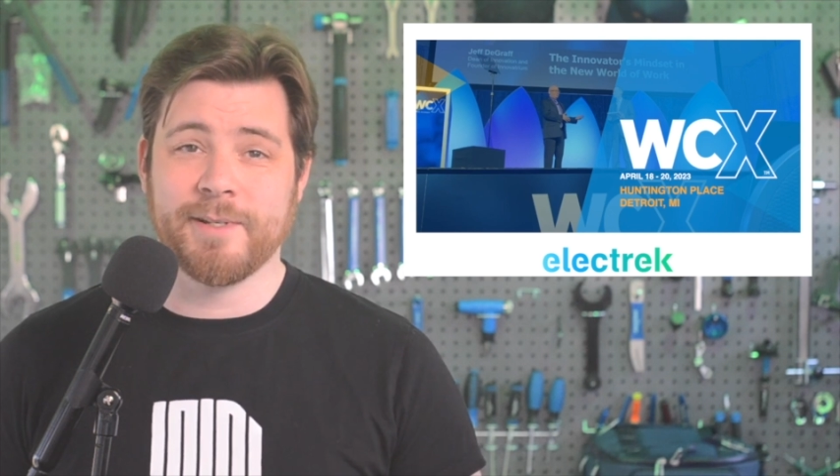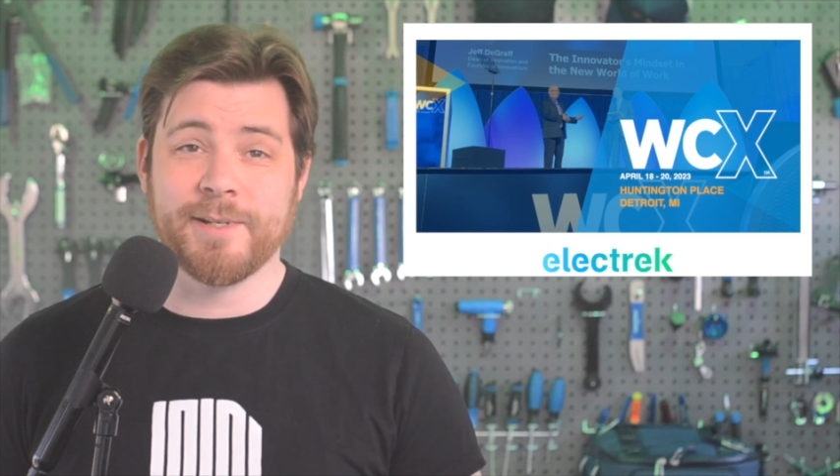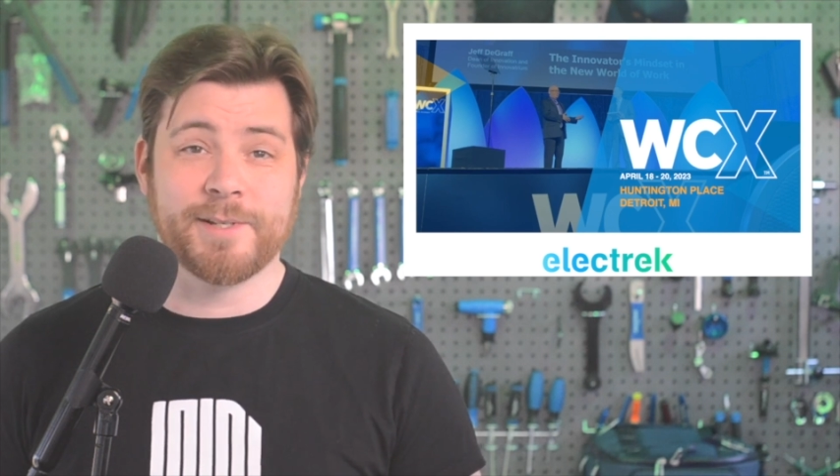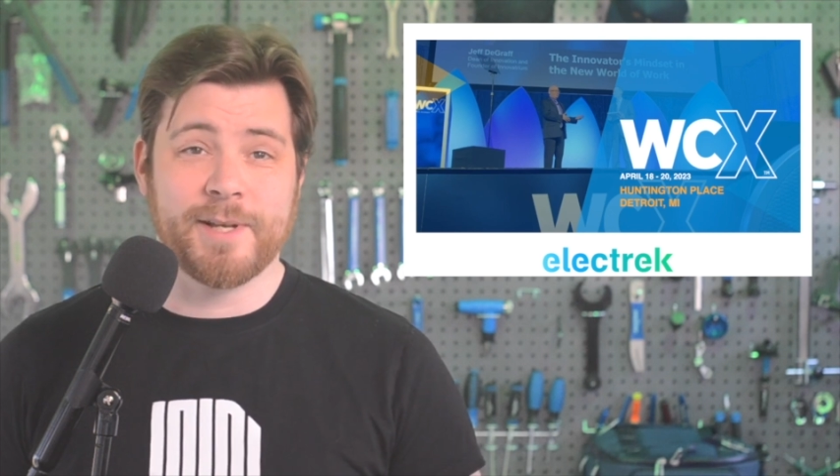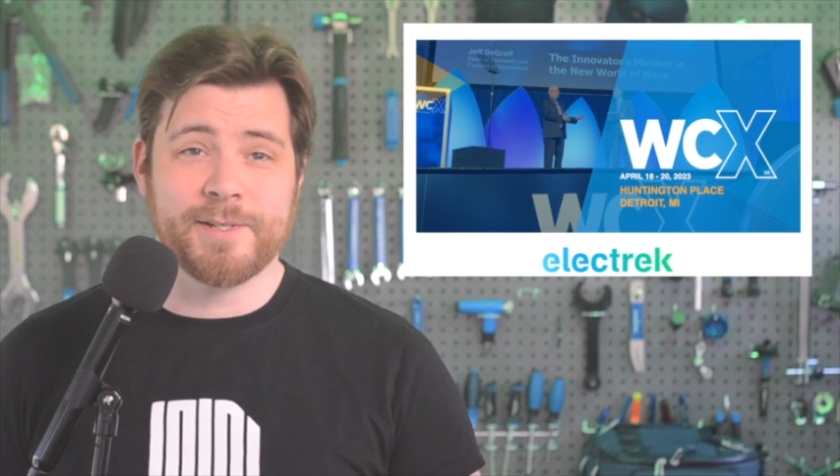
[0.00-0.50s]

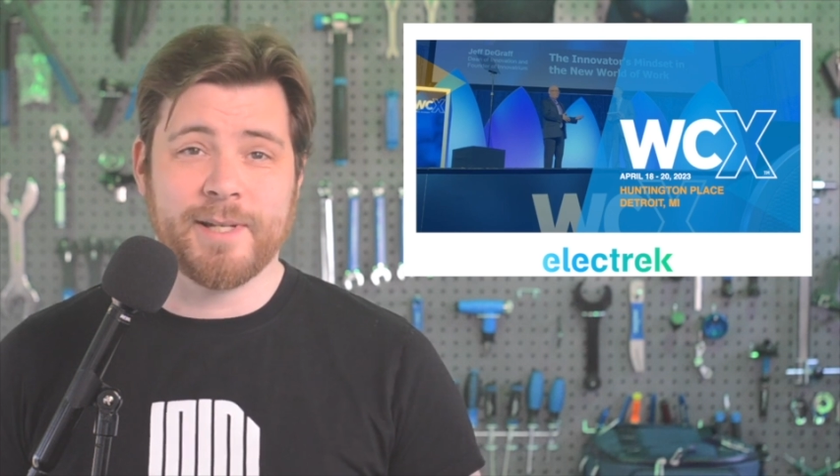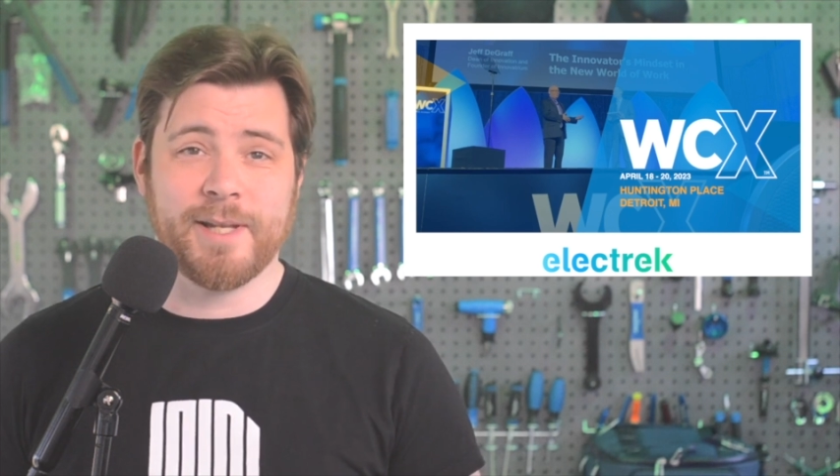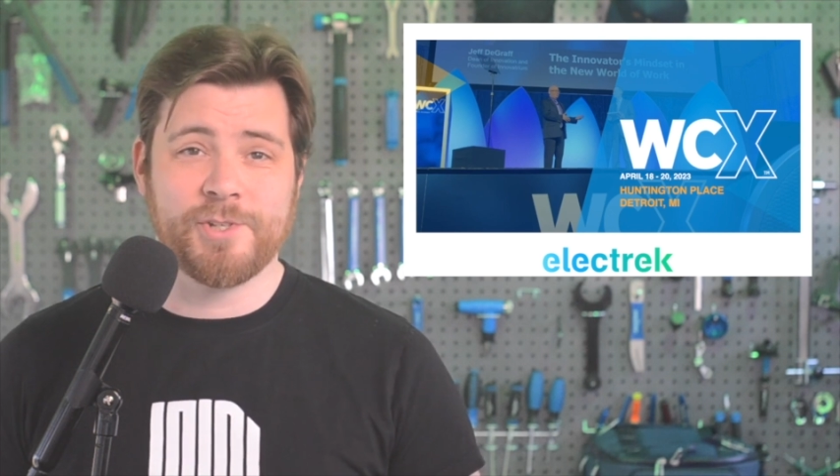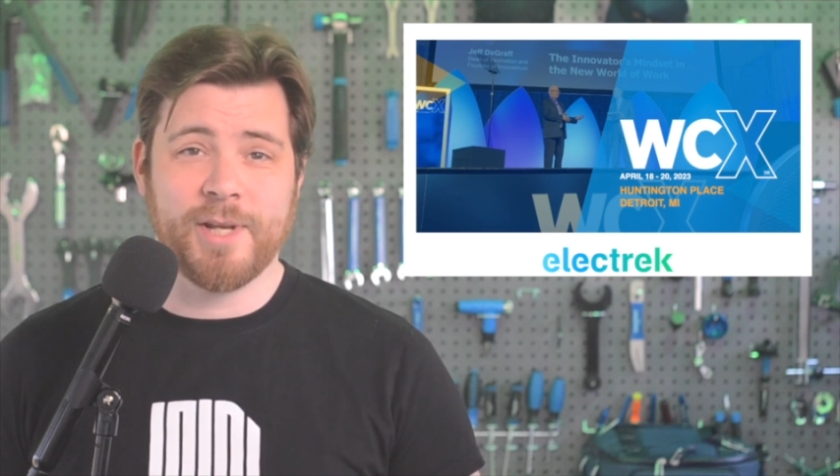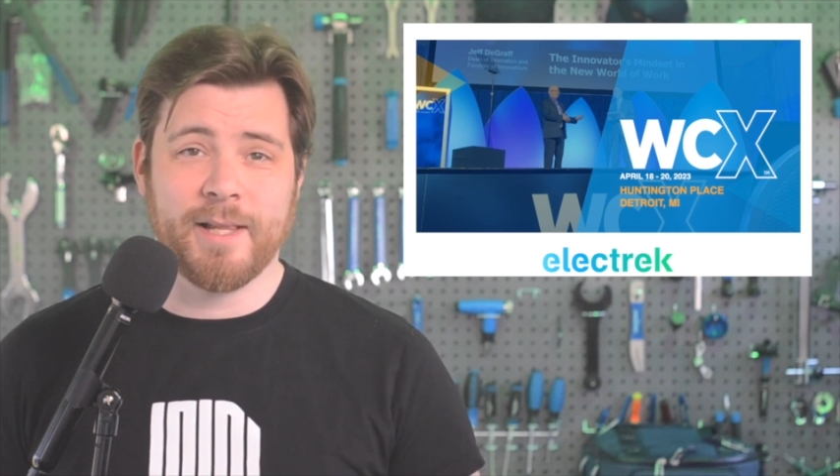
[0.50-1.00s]
discuss
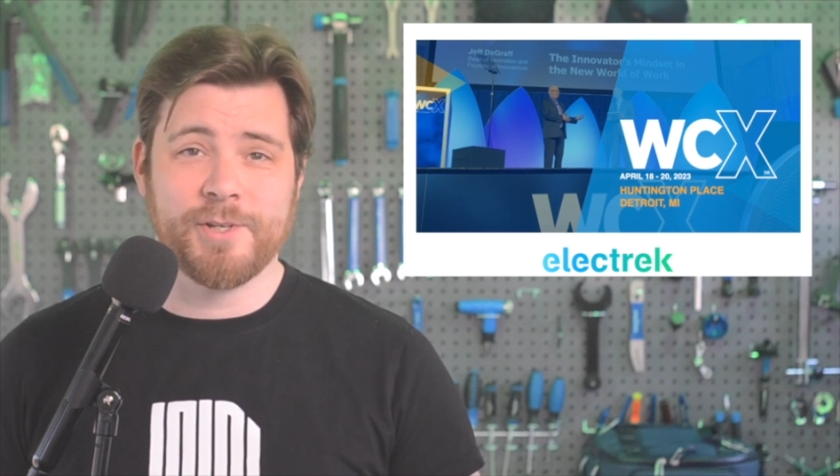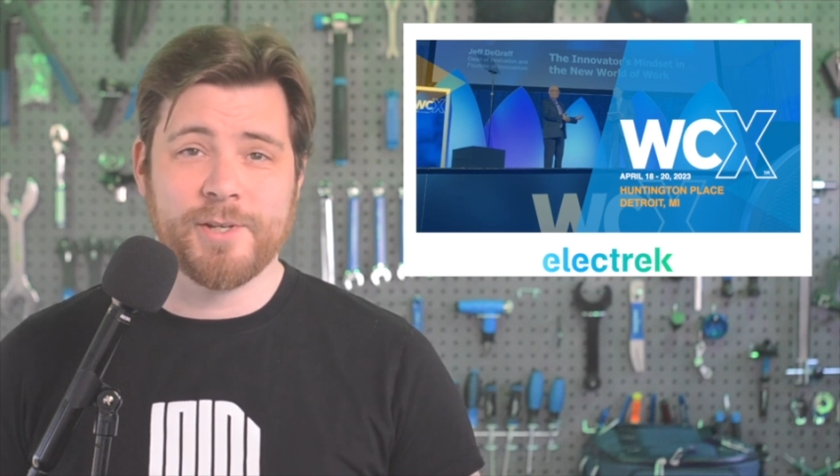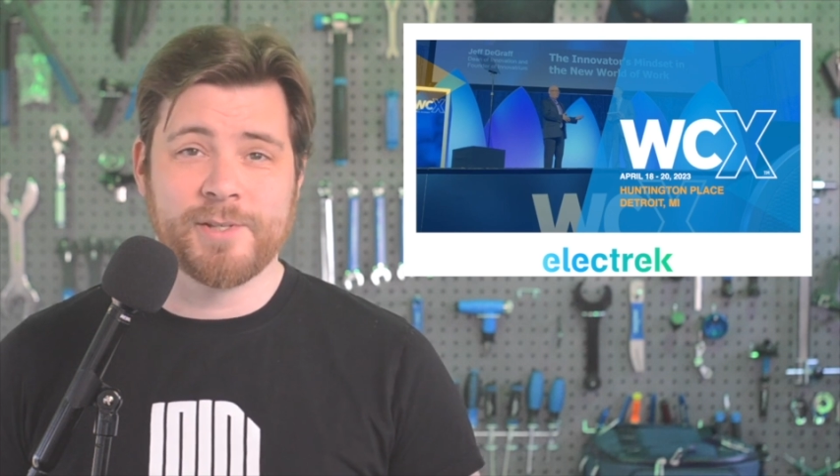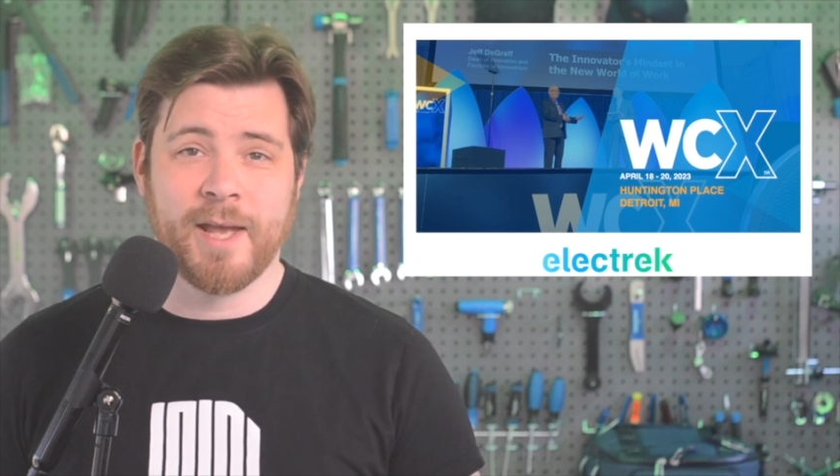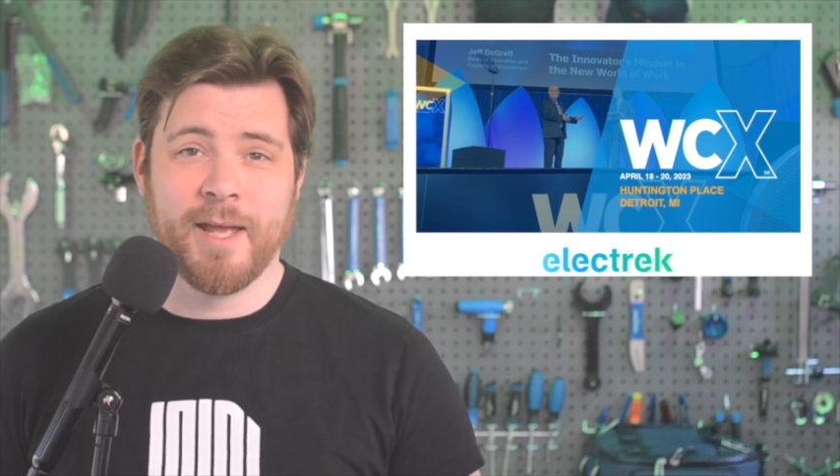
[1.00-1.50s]
today's
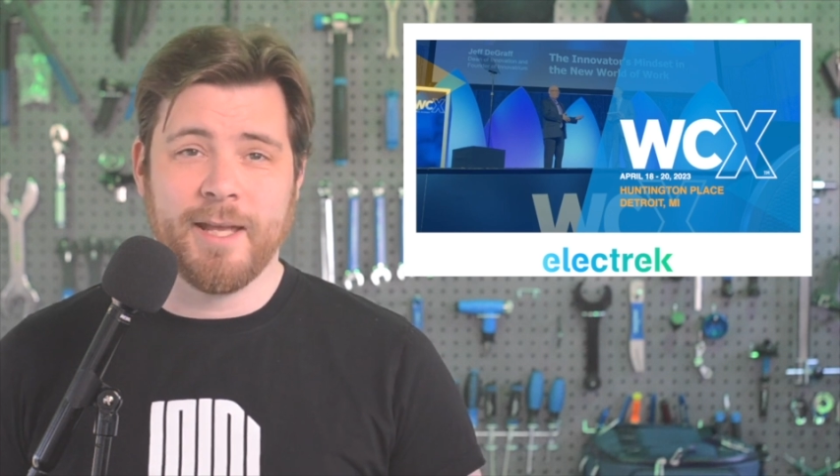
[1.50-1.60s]
challenges,